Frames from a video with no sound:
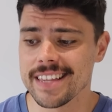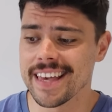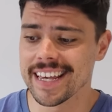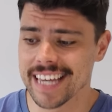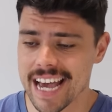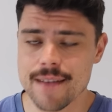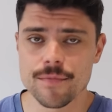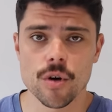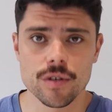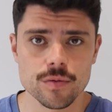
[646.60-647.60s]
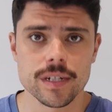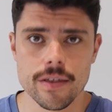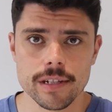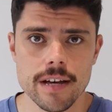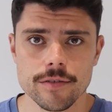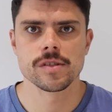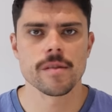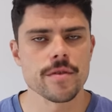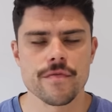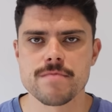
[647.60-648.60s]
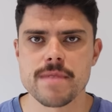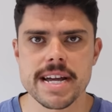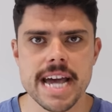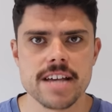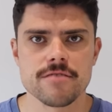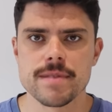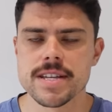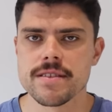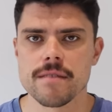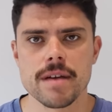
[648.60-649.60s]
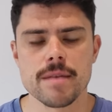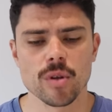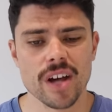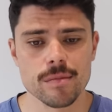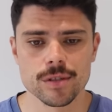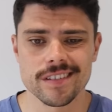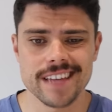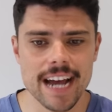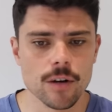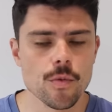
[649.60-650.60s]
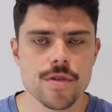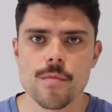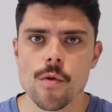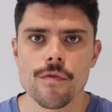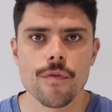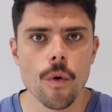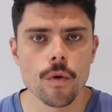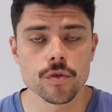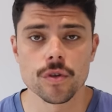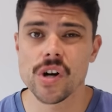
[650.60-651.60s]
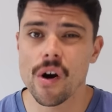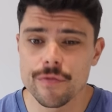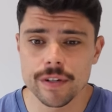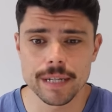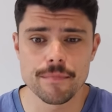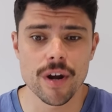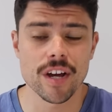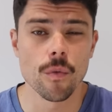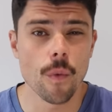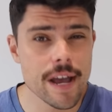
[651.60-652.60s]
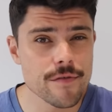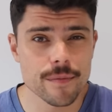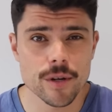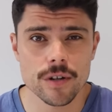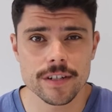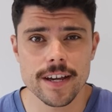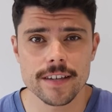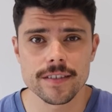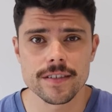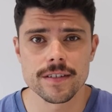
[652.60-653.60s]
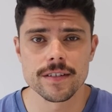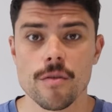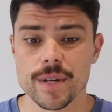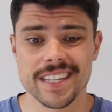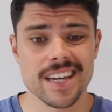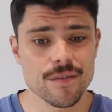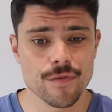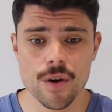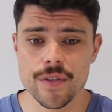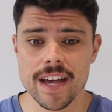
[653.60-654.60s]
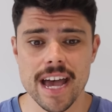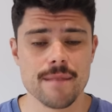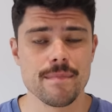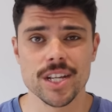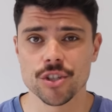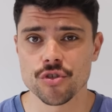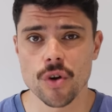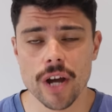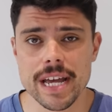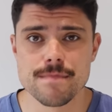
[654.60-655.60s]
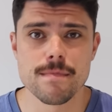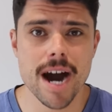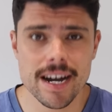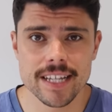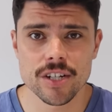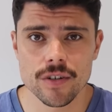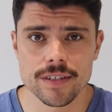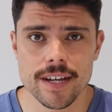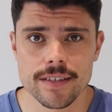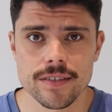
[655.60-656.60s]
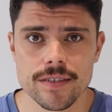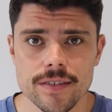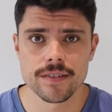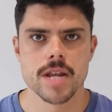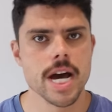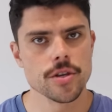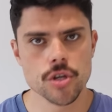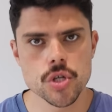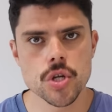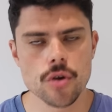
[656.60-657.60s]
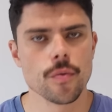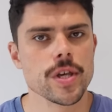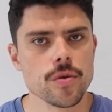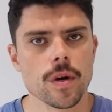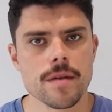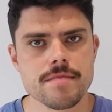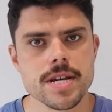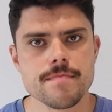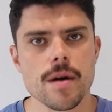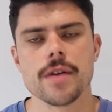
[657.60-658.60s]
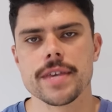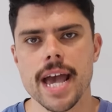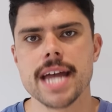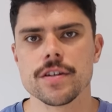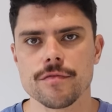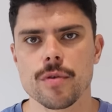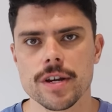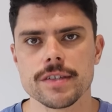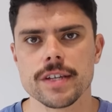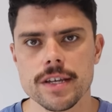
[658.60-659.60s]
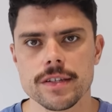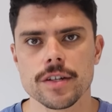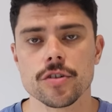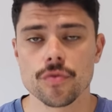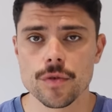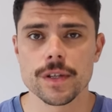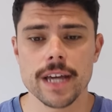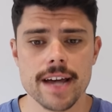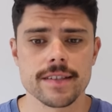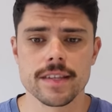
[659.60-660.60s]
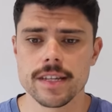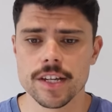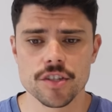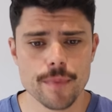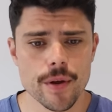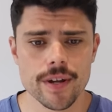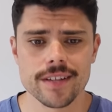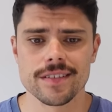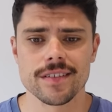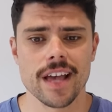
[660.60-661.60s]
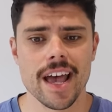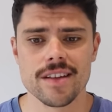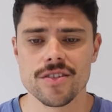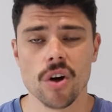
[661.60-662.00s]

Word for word: in their game going to another level. Some of the feedback has been that people are able to tackle with more force or confidently break away from contests. They're able to kick further and being stronger in marking contests. Now, you know where you want to be by the end of pre-season. Druzy has the experience and